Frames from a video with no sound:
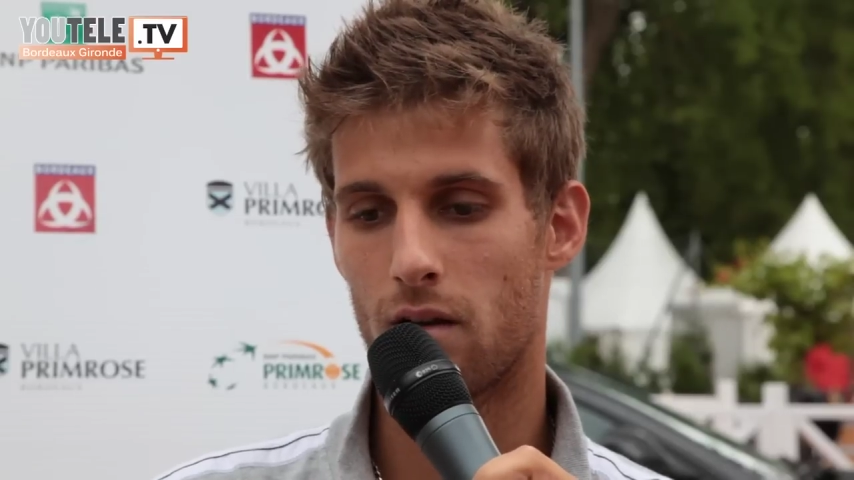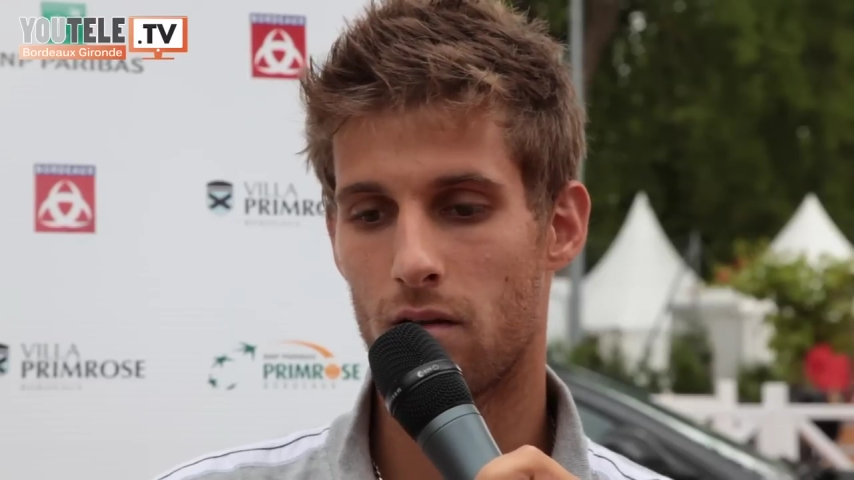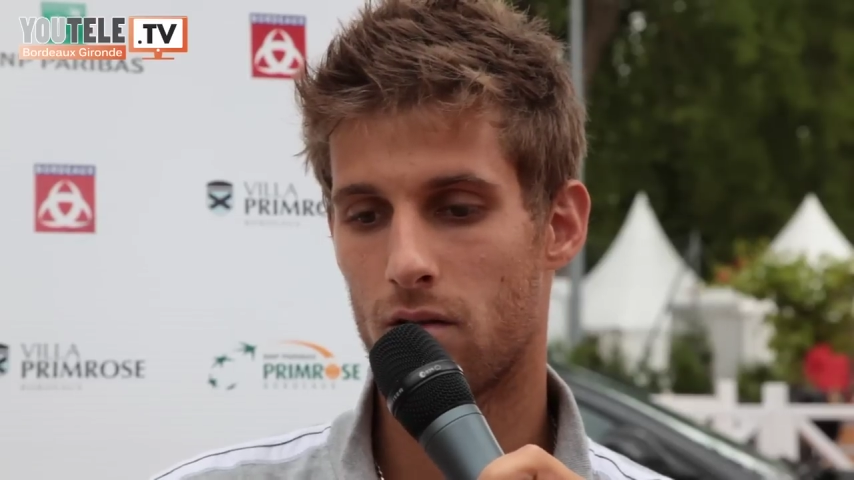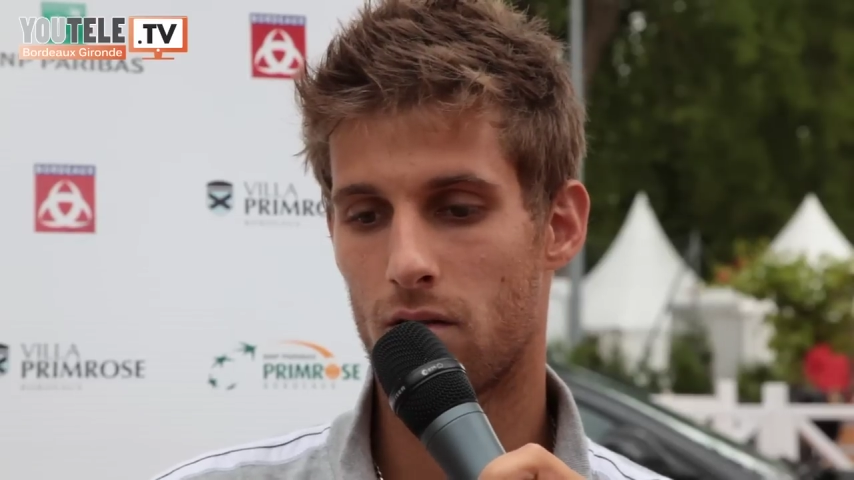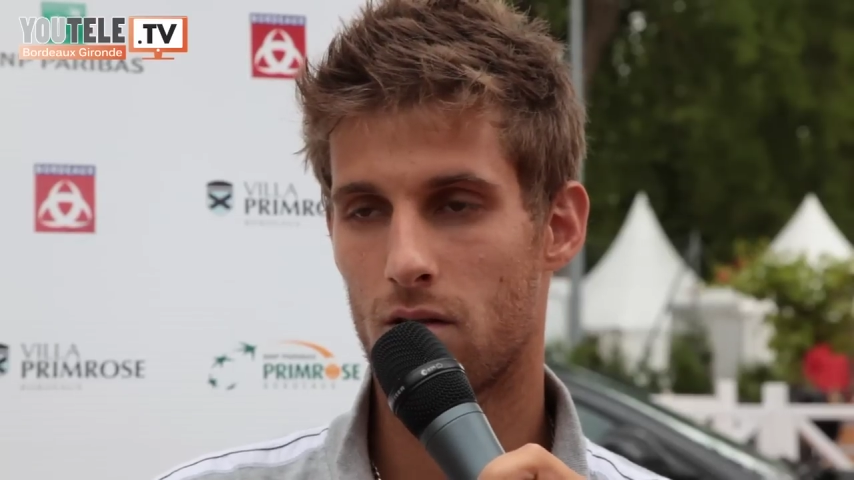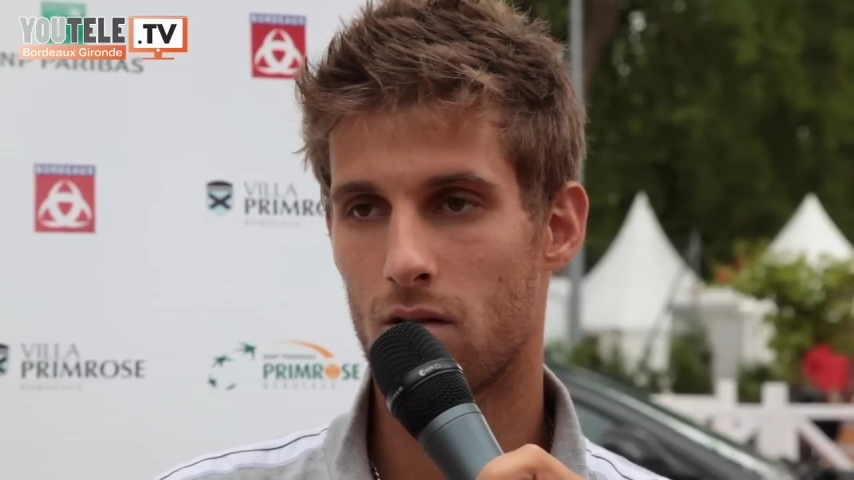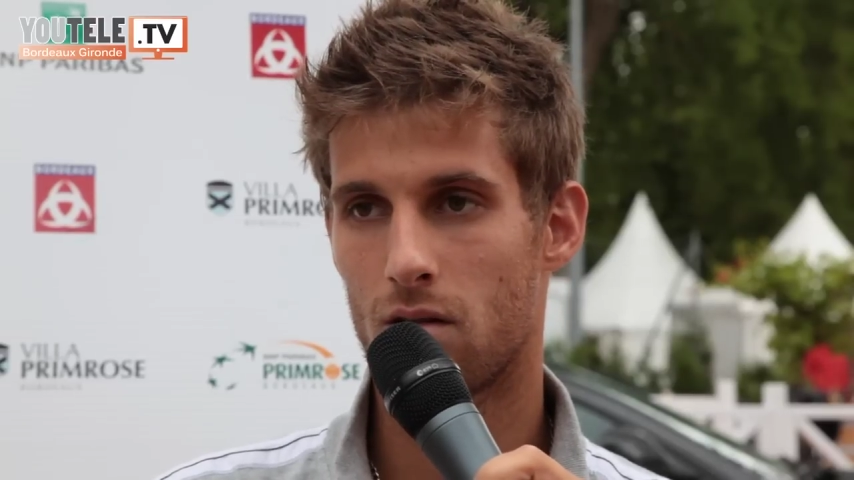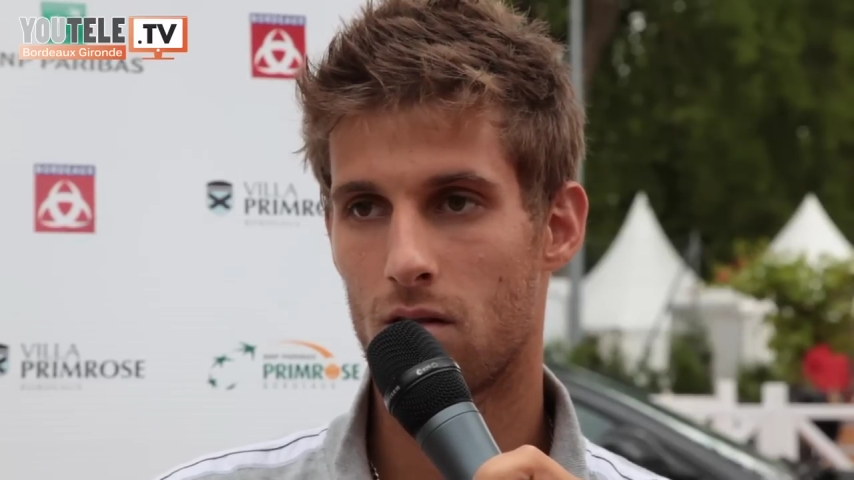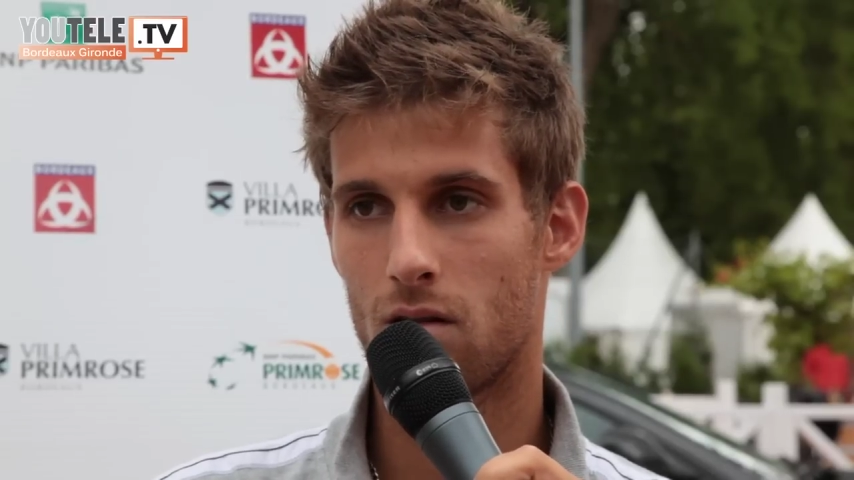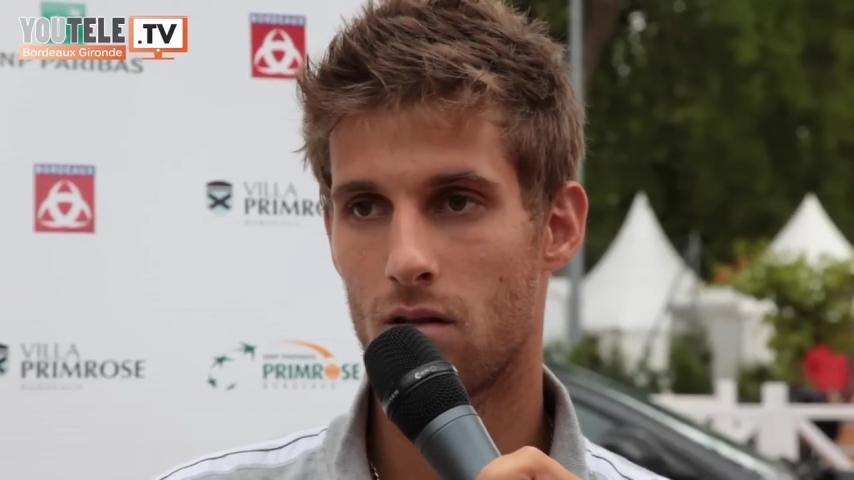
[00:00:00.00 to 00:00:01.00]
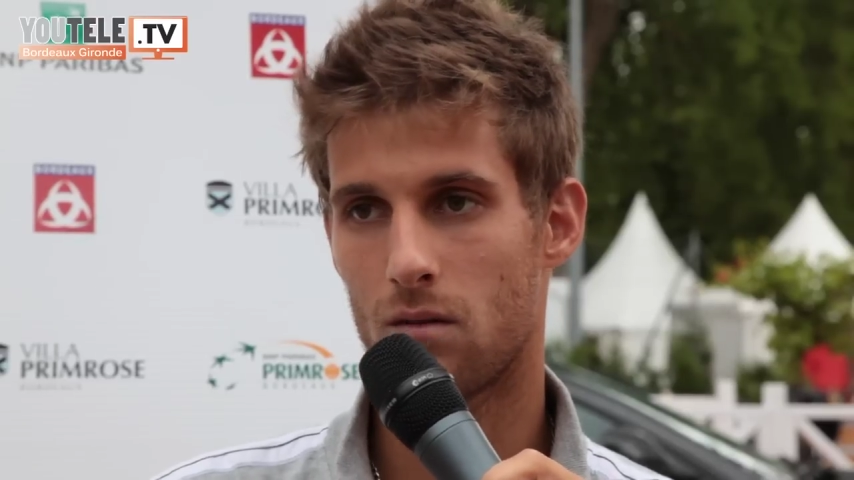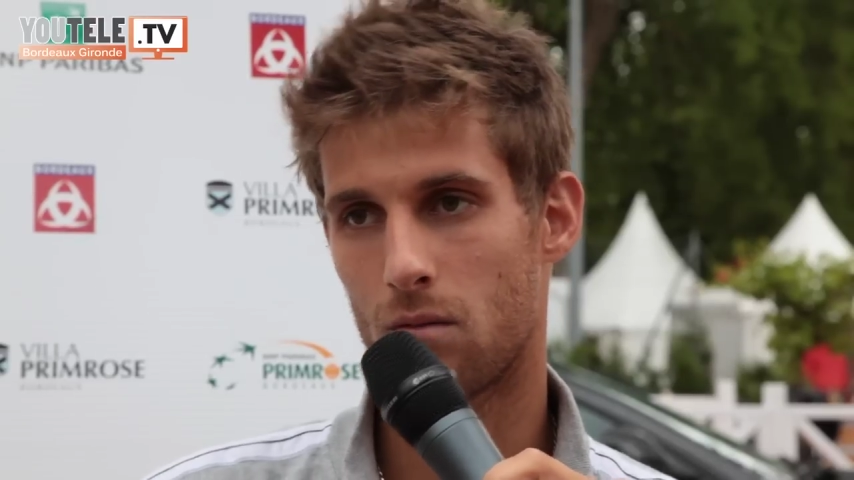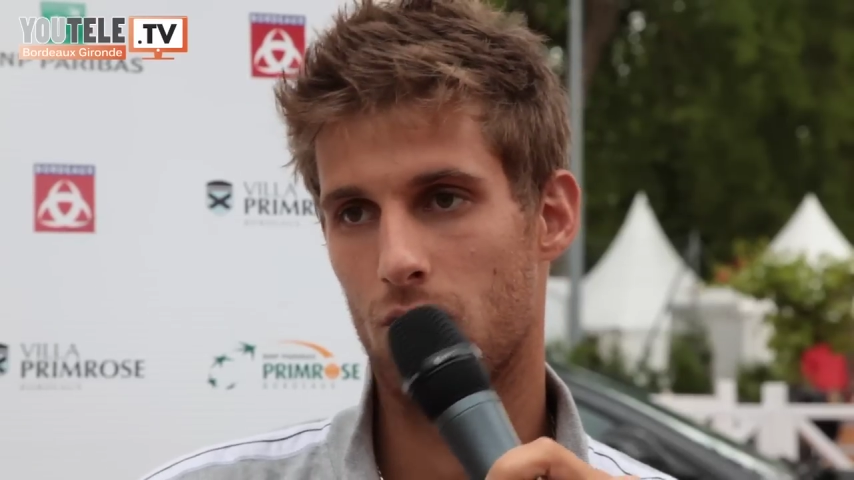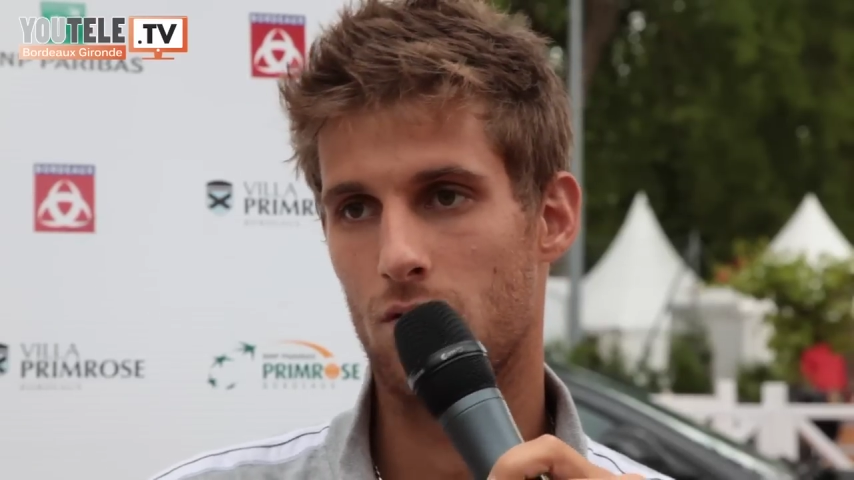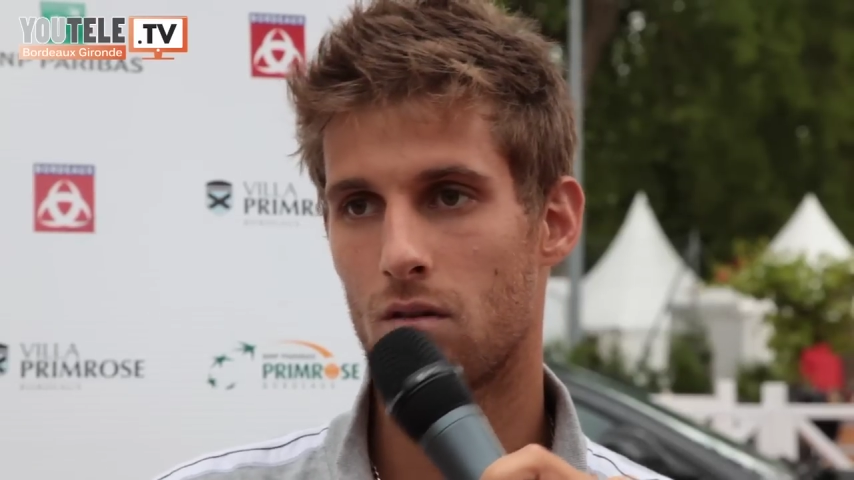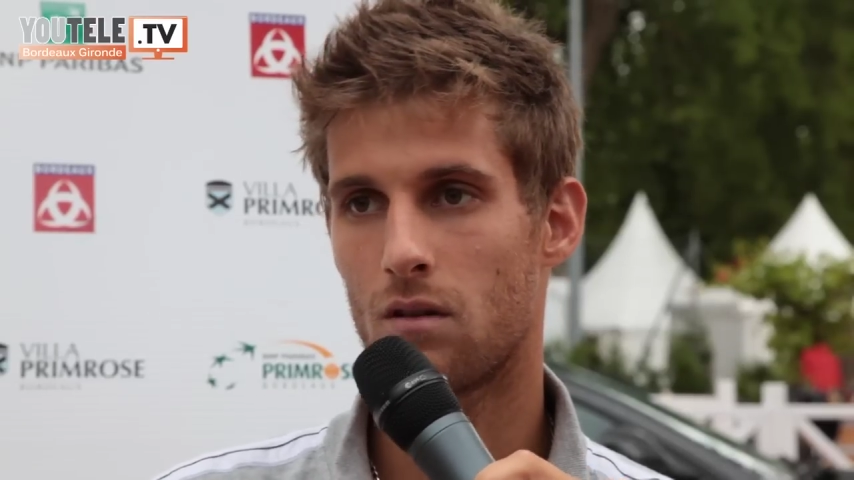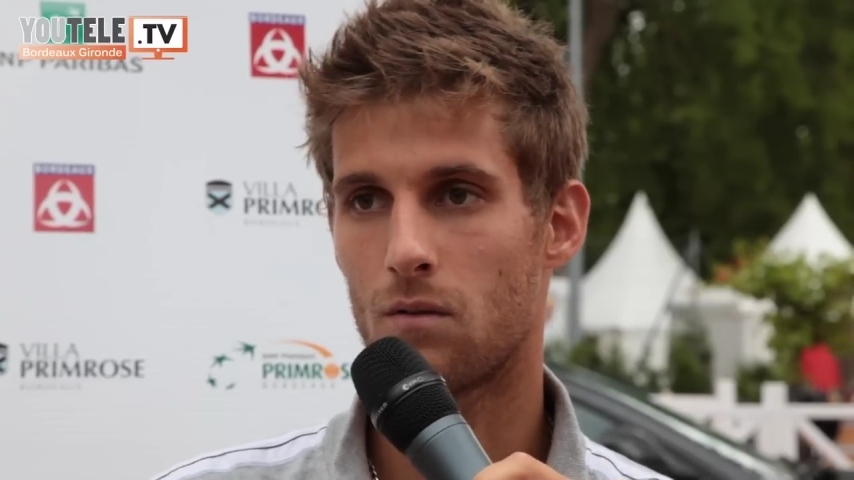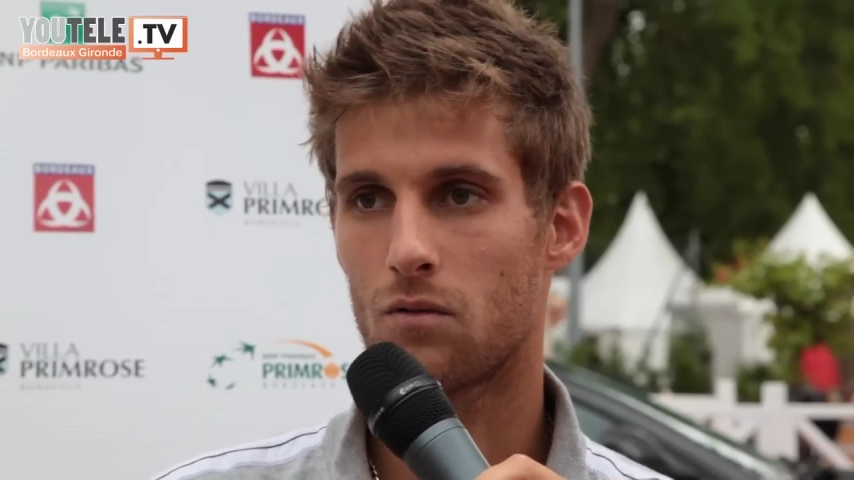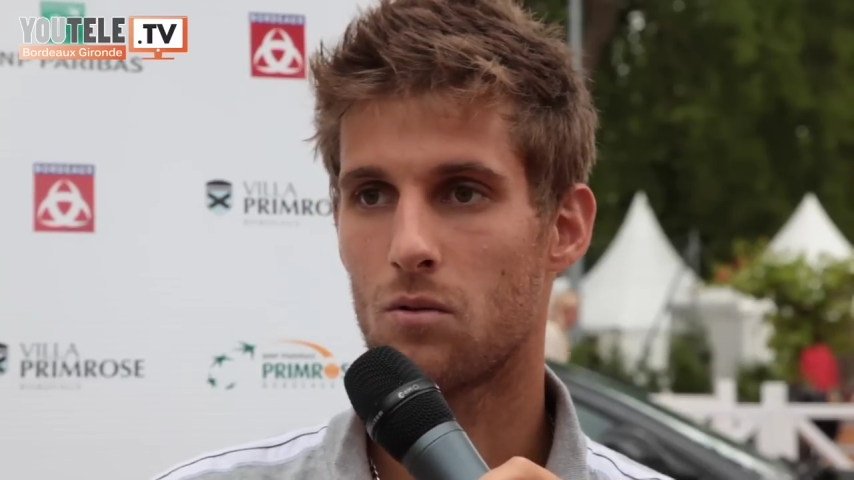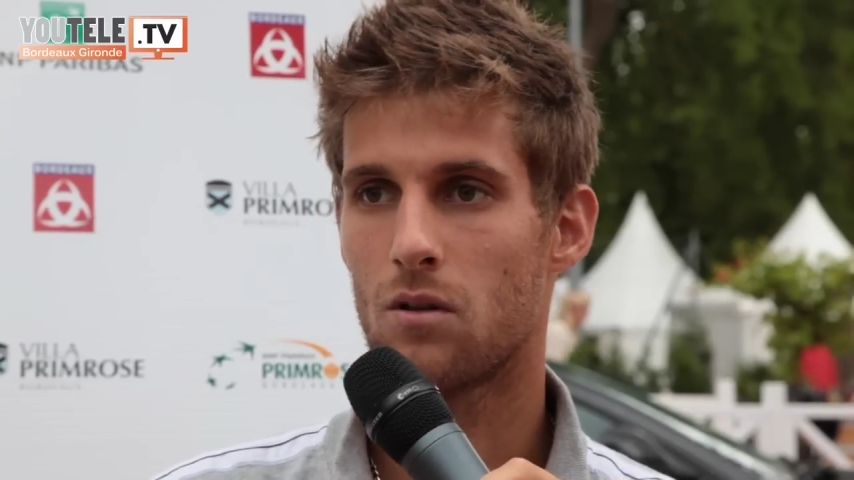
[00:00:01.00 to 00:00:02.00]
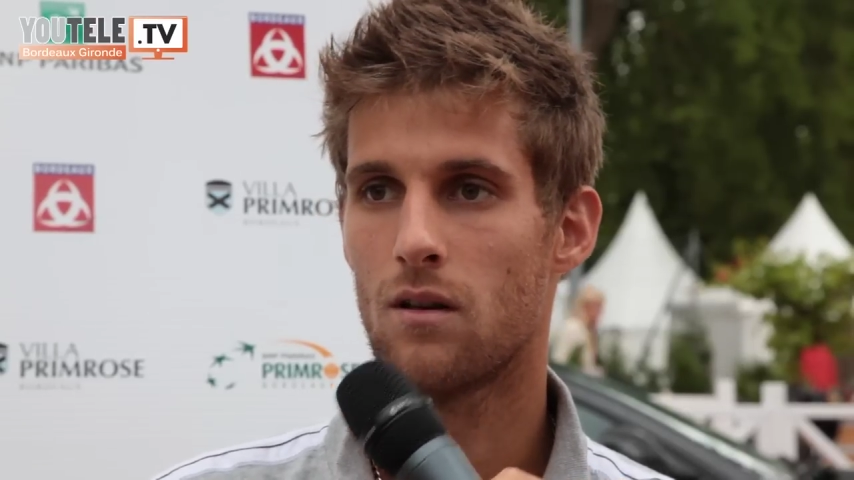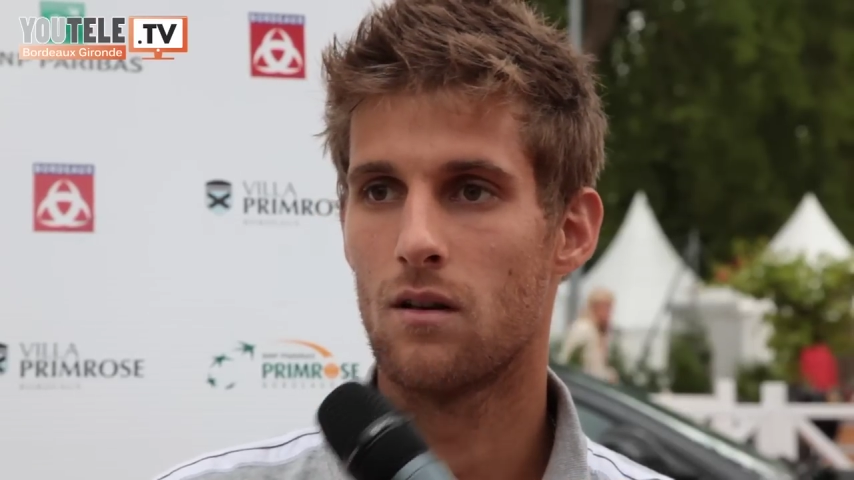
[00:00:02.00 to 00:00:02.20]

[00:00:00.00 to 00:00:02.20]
It's it was it was good.